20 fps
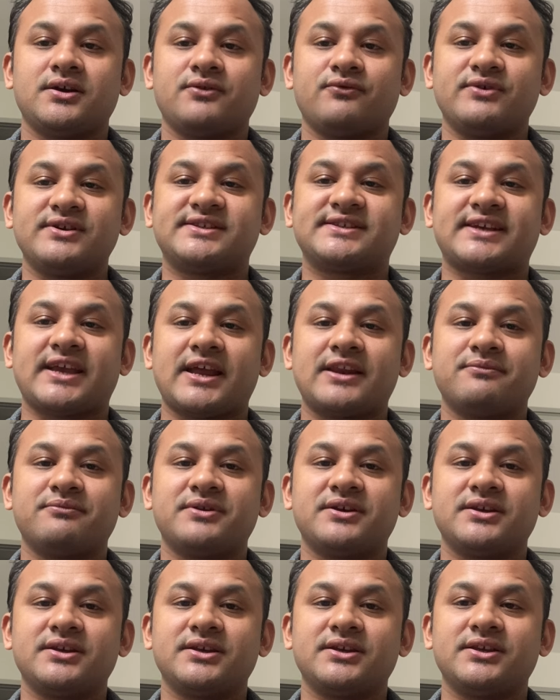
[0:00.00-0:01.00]
which can
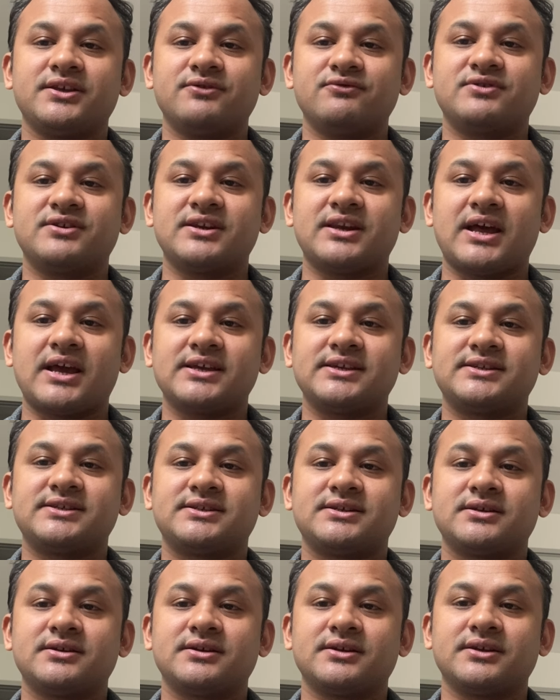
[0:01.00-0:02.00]
be
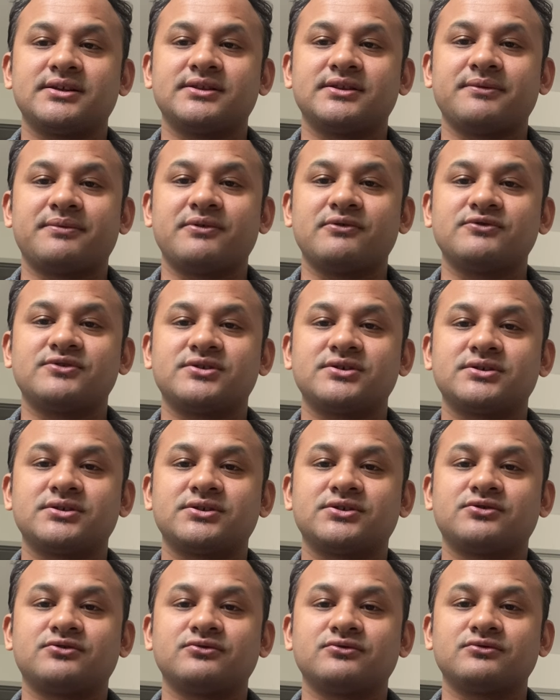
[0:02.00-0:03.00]
utilized in the future
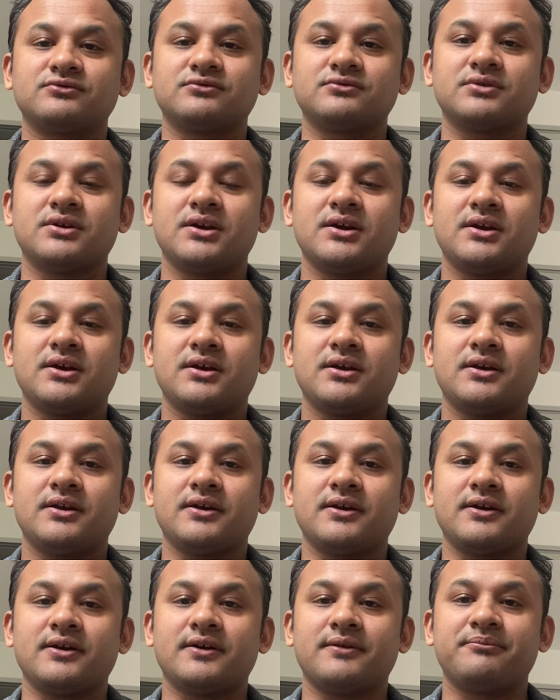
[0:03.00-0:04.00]
to
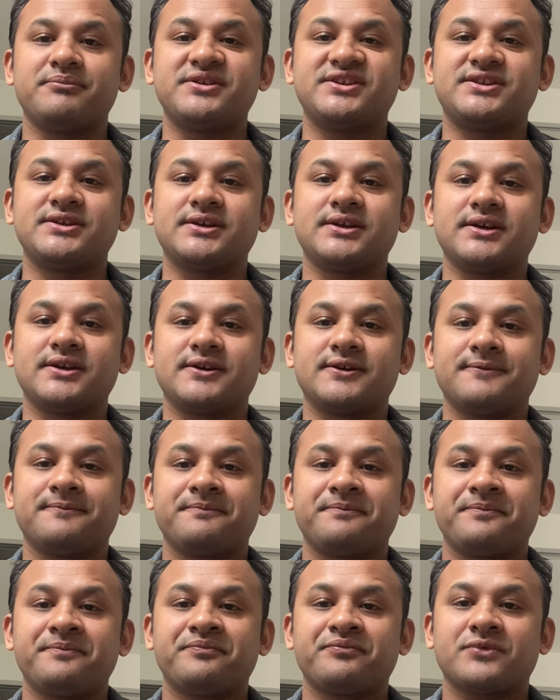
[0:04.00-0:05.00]
mitigate
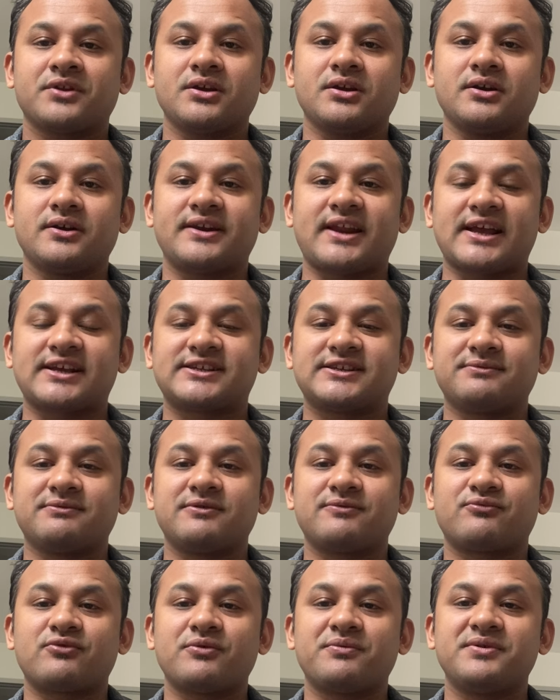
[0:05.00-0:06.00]

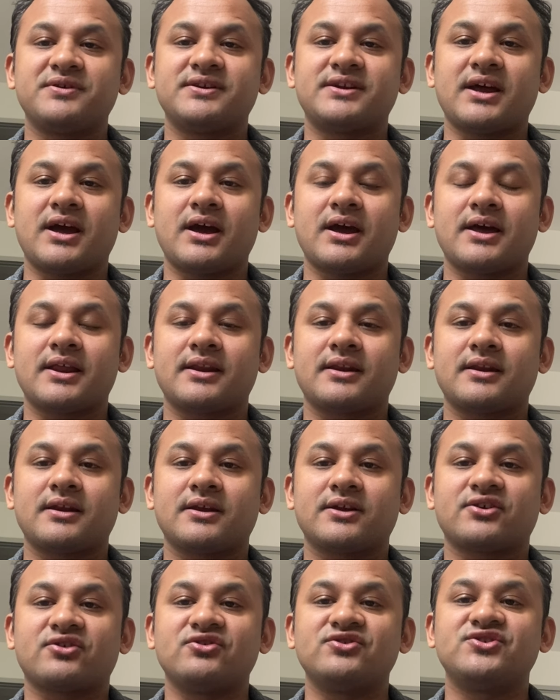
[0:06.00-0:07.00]
taxable profit are
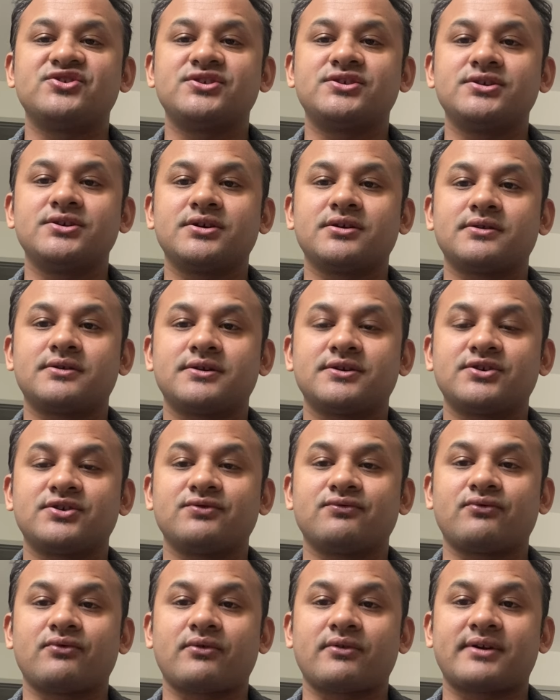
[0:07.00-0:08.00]
considered
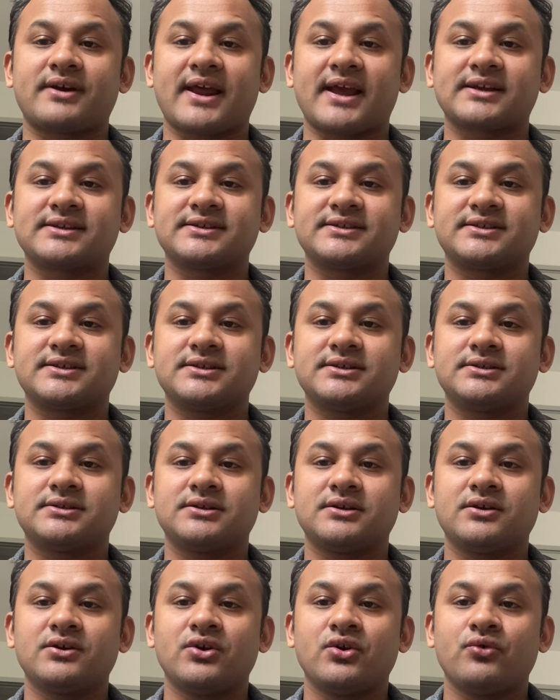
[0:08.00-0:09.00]
deferred tax assets.
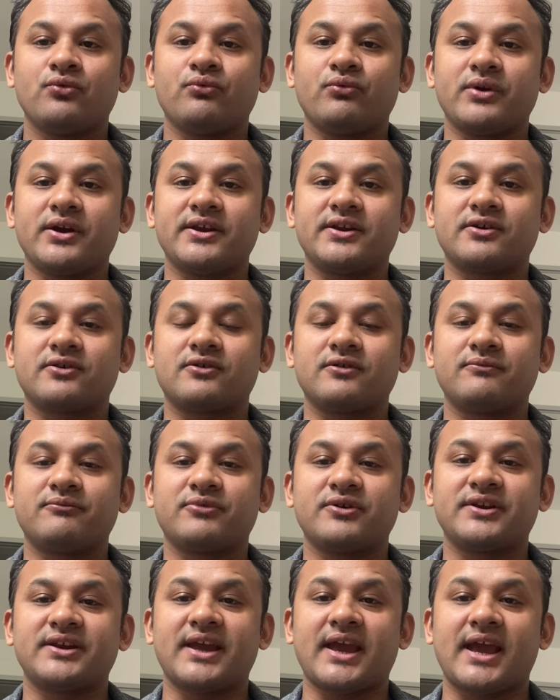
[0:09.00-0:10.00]
When a
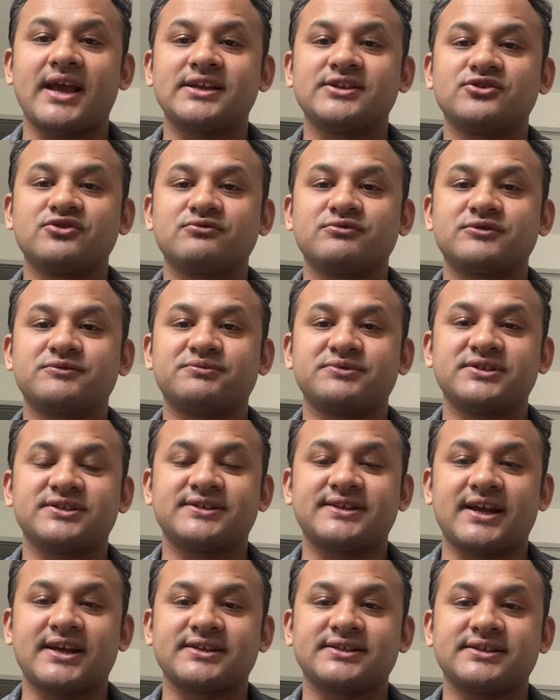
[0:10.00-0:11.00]
company has
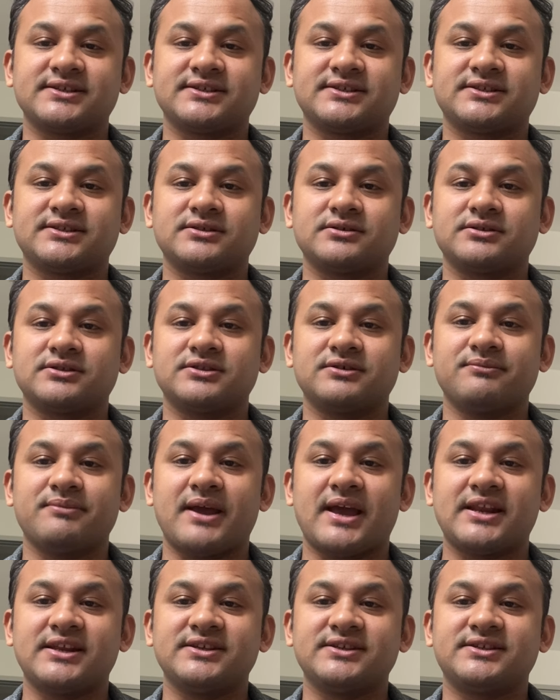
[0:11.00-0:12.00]
overpaid taxes on the
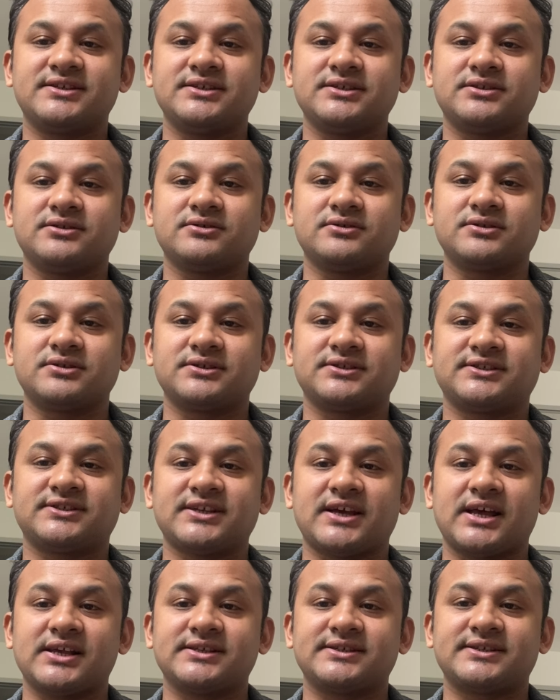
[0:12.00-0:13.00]
balance sheet or
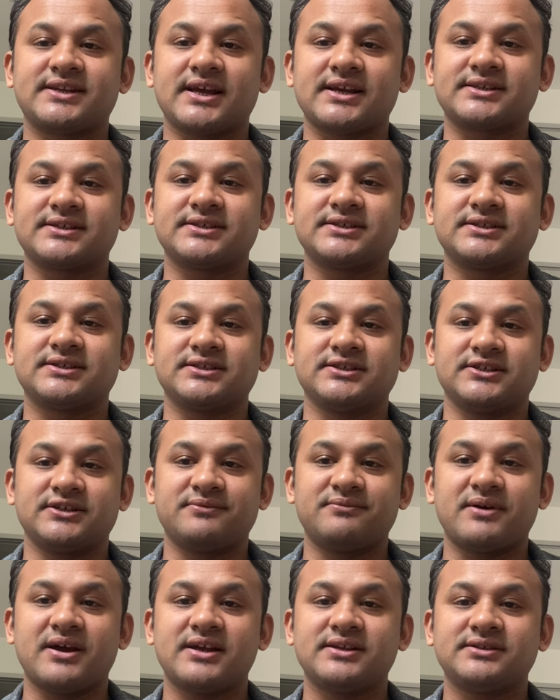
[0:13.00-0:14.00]
charged taxes in
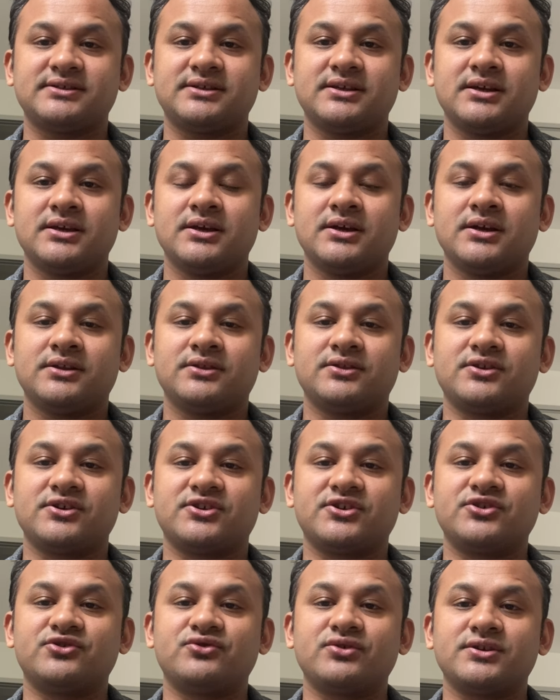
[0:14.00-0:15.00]
advance, the
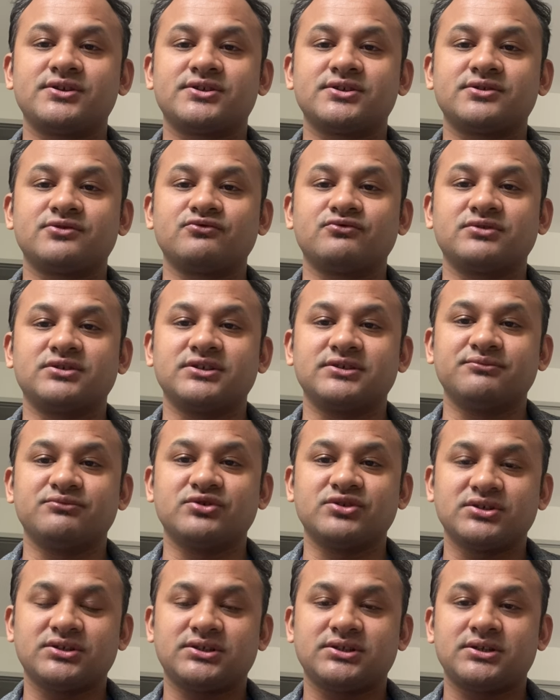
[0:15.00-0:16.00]
situation would
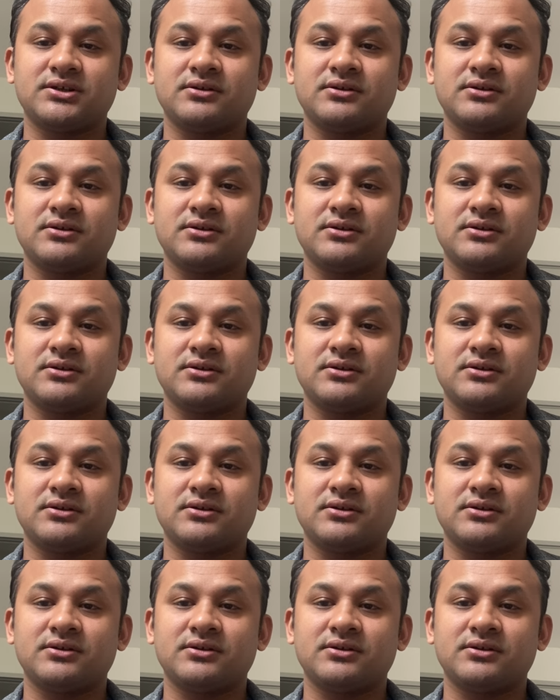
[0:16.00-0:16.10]
emerge.